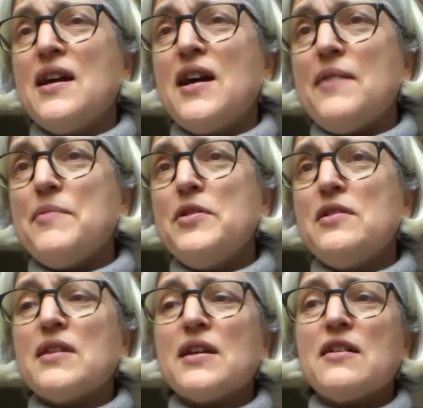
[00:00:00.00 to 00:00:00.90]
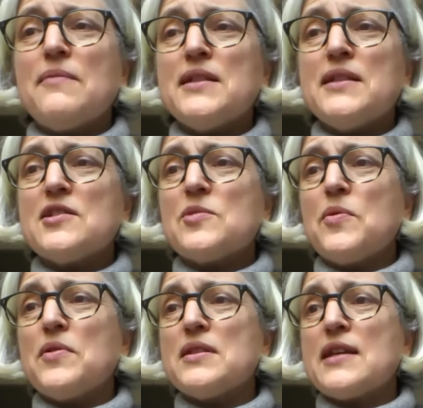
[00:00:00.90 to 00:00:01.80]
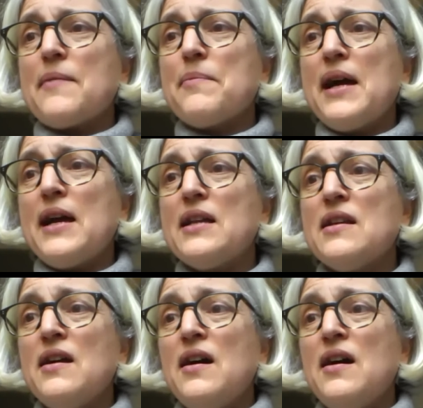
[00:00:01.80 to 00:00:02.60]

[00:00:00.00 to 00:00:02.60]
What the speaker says: who you think are minded to support this campaign,